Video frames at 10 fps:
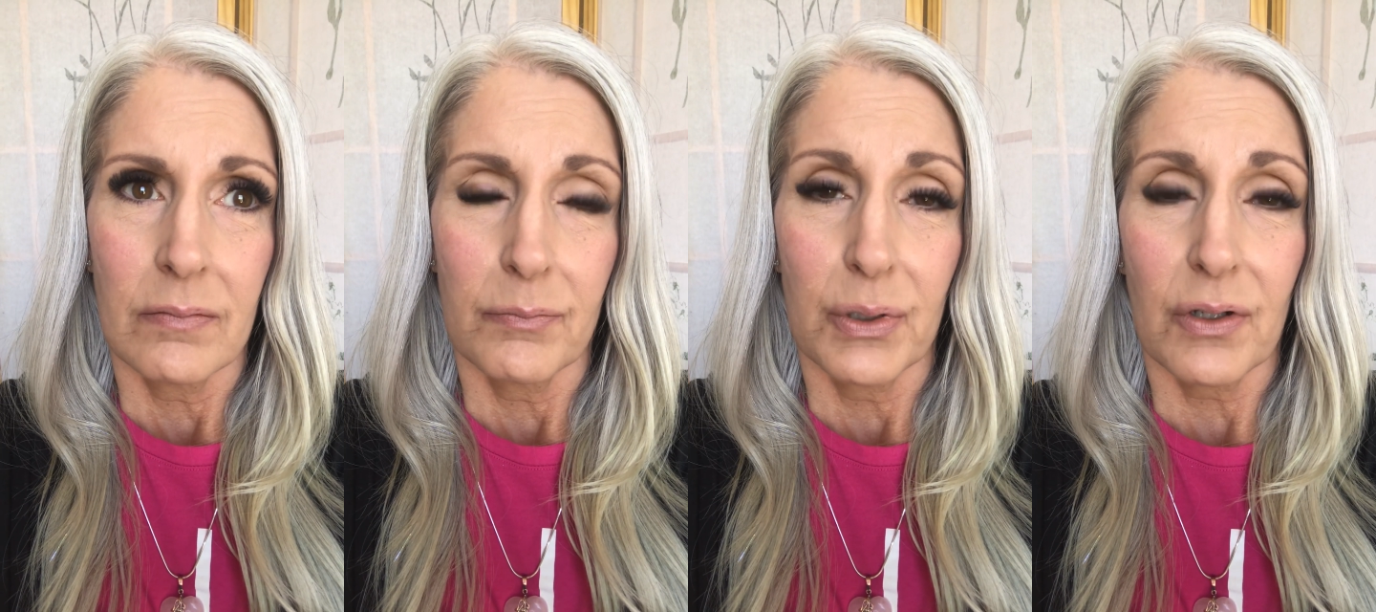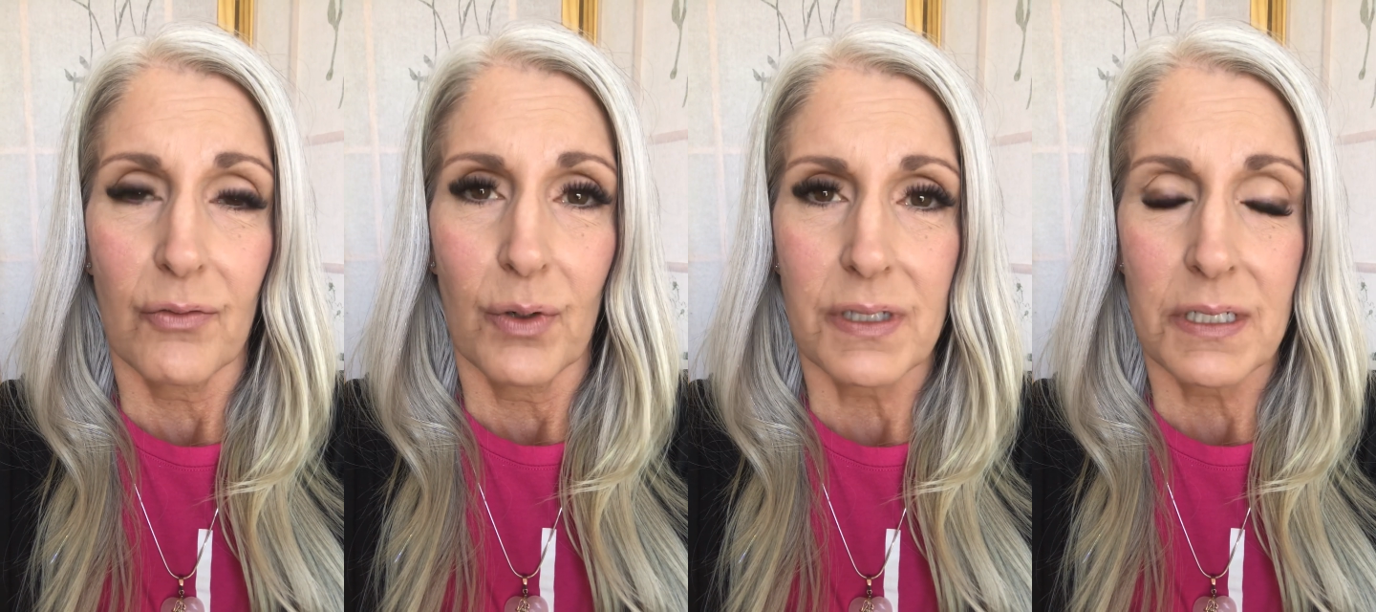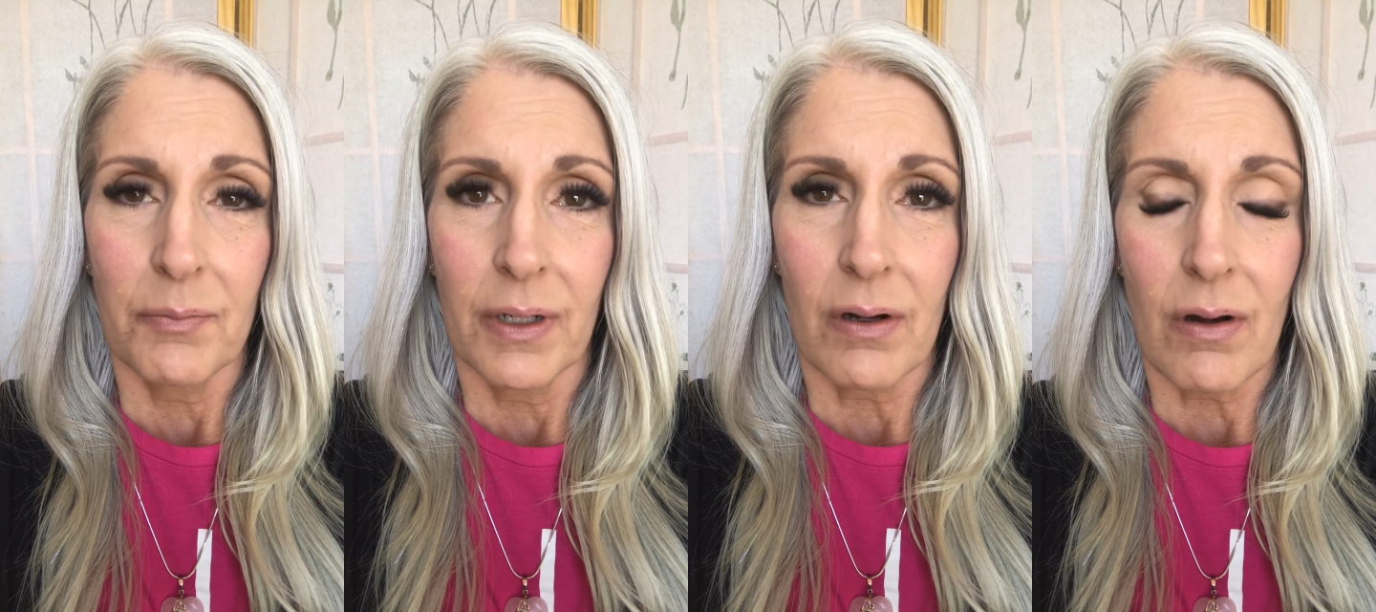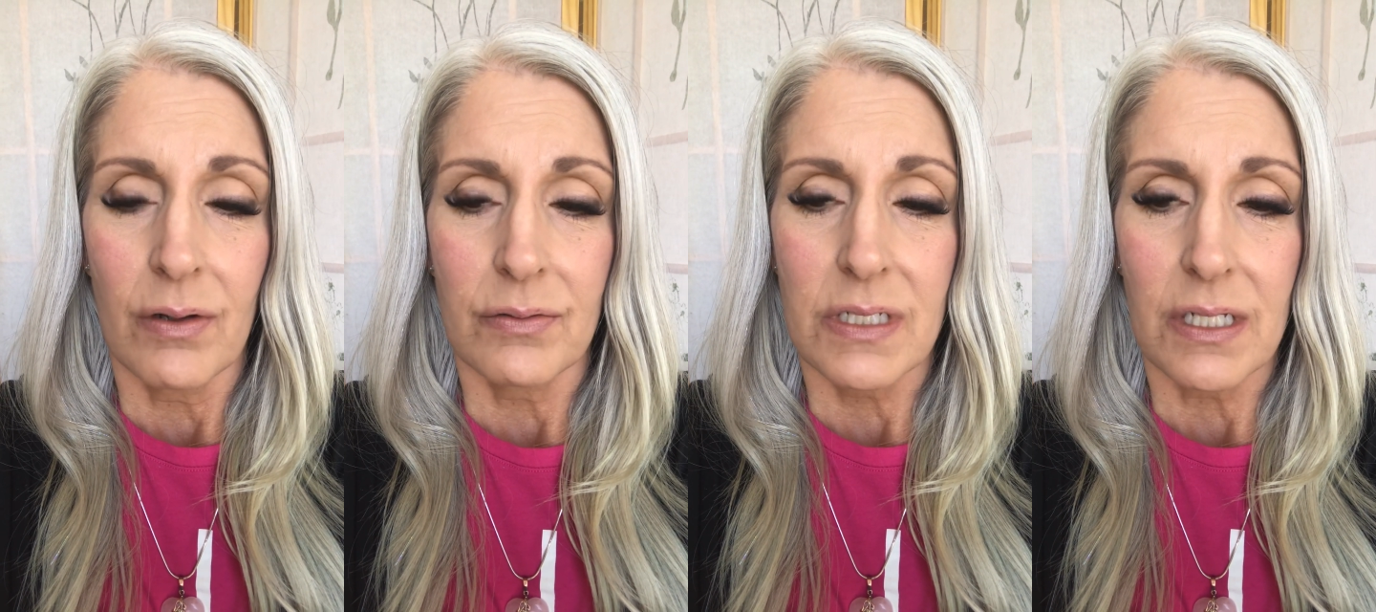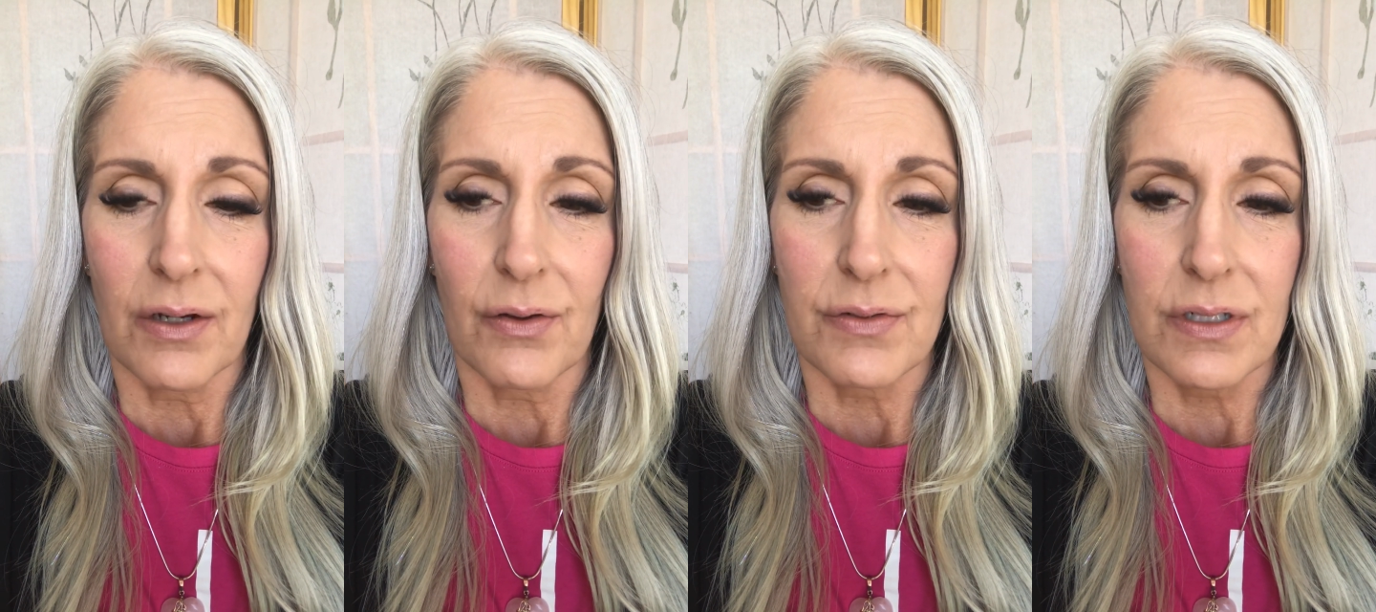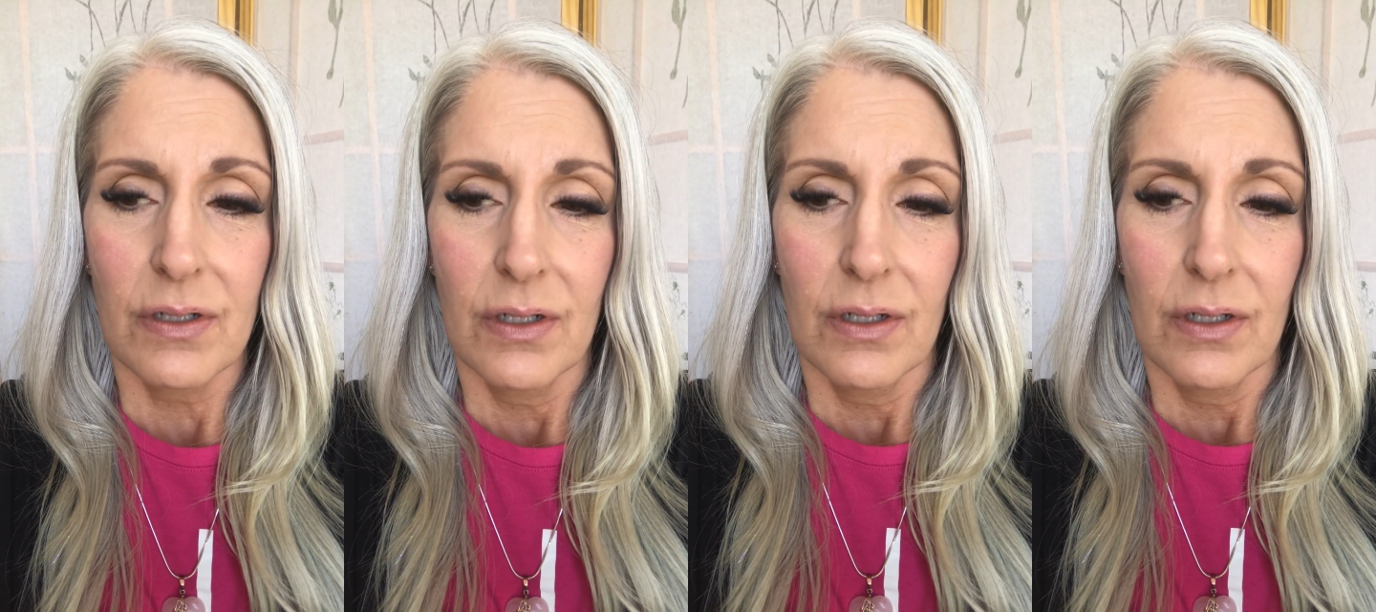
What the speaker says: book of wisdom in our own selves,